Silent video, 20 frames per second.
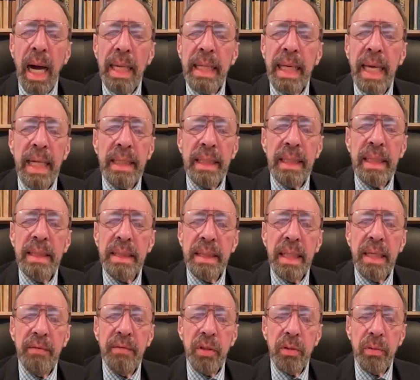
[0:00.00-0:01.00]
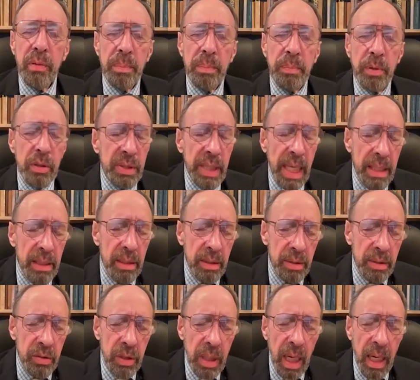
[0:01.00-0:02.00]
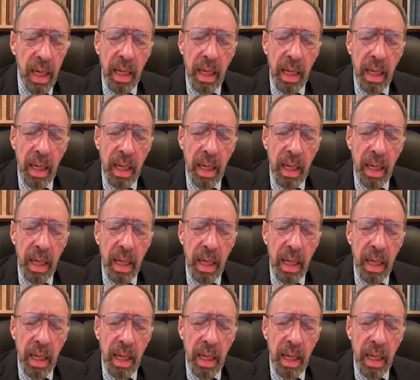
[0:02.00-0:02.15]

I can't give you a percentage.